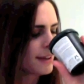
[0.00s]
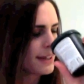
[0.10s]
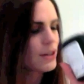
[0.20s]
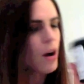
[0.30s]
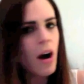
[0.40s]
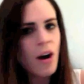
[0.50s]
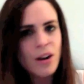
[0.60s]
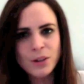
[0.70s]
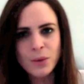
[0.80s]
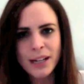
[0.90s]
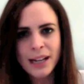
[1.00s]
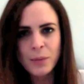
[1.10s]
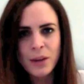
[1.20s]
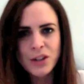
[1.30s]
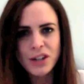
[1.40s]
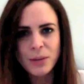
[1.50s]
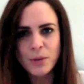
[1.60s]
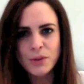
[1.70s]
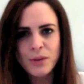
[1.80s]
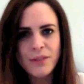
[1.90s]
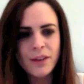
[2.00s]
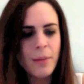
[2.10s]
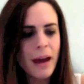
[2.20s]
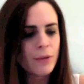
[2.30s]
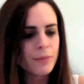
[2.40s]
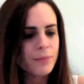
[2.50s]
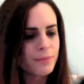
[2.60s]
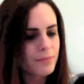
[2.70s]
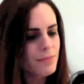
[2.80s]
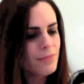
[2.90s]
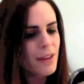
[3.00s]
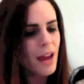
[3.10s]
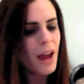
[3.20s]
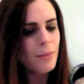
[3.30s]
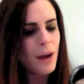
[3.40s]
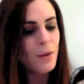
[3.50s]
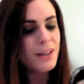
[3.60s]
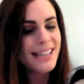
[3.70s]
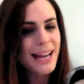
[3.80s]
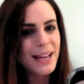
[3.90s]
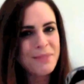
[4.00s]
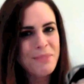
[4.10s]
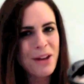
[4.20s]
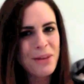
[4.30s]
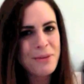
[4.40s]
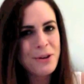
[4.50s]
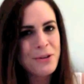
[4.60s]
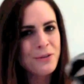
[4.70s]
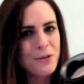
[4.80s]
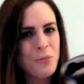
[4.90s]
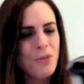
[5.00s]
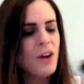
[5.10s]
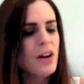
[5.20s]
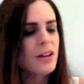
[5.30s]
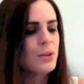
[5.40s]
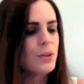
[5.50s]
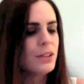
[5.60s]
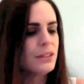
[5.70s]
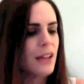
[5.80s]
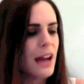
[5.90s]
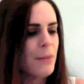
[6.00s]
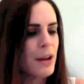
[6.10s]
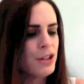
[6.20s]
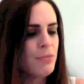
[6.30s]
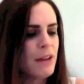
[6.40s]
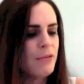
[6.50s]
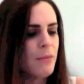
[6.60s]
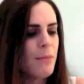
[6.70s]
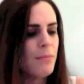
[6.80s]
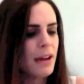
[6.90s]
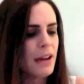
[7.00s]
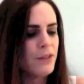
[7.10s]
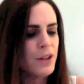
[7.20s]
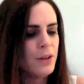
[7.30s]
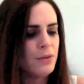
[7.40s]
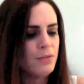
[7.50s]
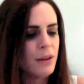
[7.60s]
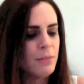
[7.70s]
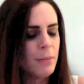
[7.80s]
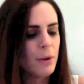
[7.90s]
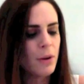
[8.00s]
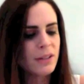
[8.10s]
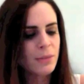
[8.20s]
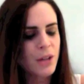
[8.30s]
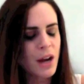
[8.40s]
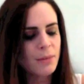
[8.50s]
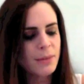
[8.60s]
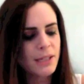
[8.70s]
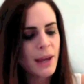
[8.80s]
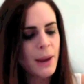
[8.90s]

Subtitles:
It's got argan oil in, which I'm always raving about. I always say buy the pure form of argan oil, as you may remember if you read my blog sometimes.